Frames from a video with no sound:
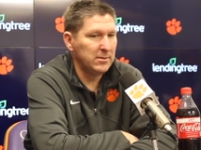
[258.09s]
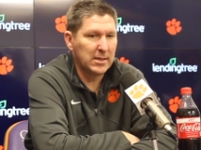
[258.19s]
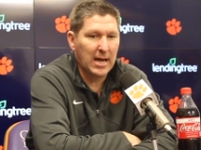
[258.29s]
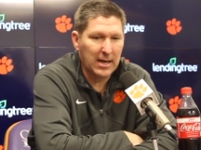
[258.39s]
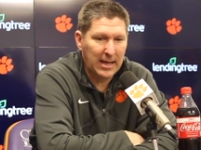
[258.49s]
to
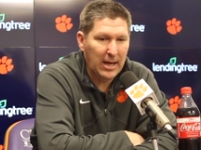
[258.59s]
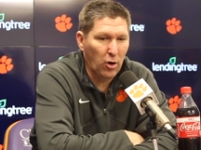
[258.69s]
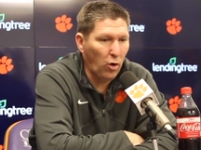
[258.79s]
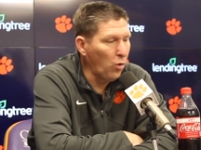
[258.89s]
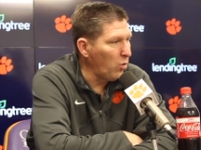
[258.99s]
kind of get
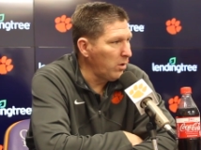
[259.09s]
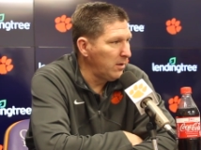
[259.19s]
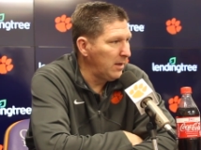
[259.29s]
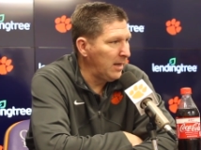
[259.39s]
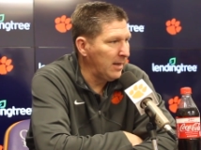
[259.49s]
whole
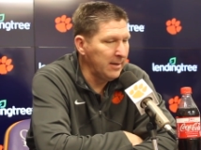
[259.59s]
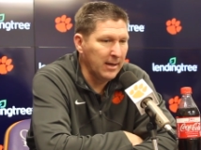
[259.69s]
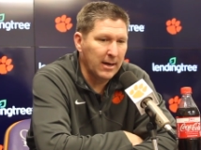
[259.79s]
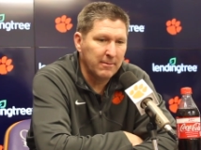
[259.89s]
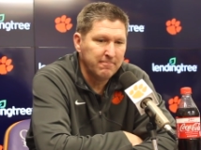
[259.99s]
and.
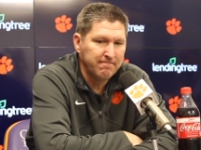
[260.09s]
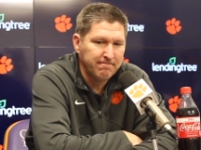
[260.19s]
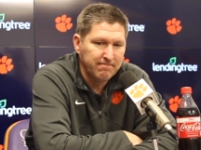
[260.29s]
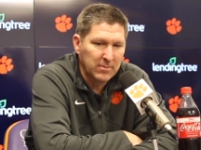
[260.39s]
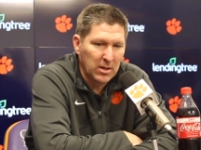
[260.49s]
Uh,
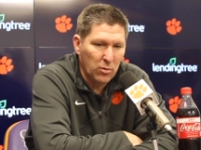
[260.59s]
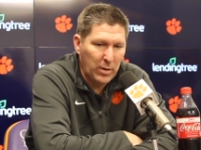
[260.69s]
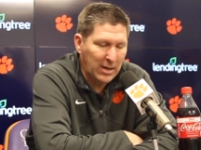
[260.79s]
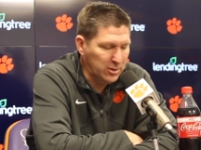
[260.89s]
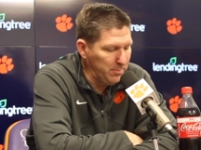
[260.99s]

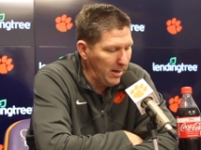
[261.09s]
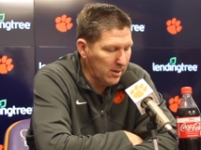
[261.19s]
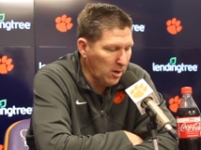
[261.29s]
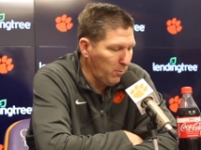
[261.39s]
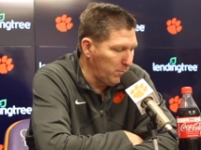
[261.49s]
we actually made a
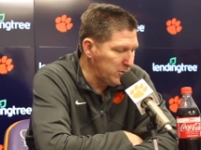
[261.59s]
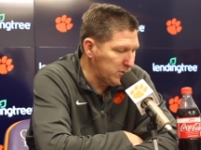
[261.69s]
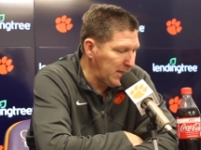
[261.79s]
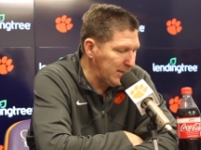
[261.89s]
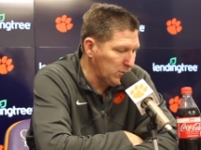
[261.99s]
couple
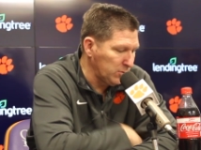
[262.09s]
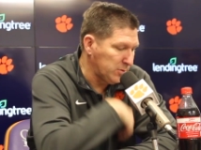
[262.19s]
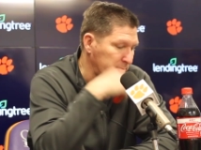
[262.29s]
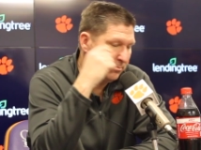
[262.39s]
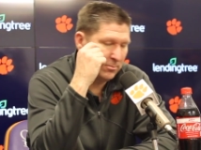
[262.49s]
mistakes on
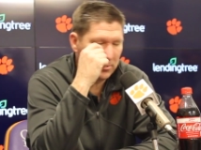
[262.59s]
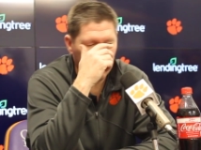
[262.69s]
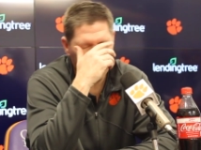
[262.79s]
some, some